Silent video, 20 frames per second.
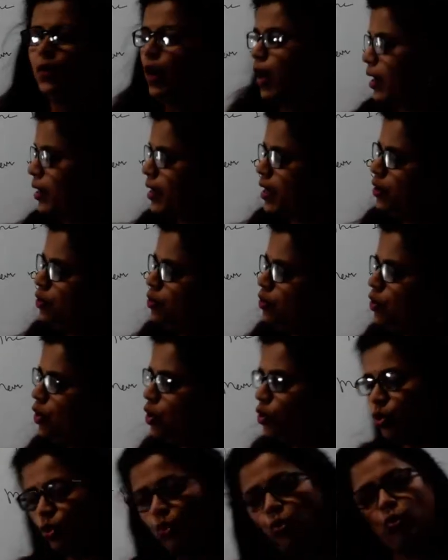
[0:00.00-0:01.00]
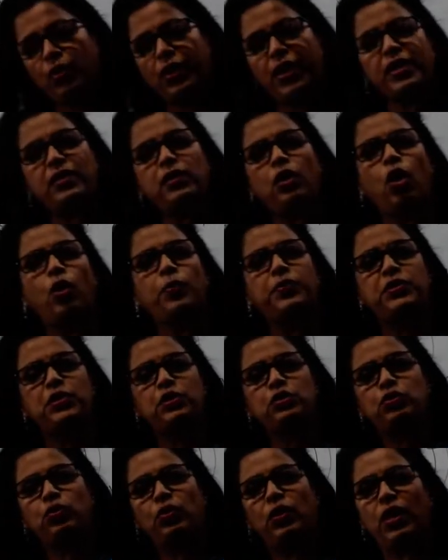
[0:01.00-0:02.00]
Again, you have to look at the
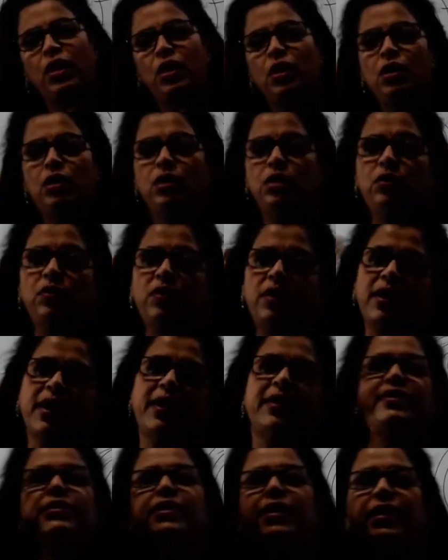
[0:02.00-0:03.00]
options only, you will write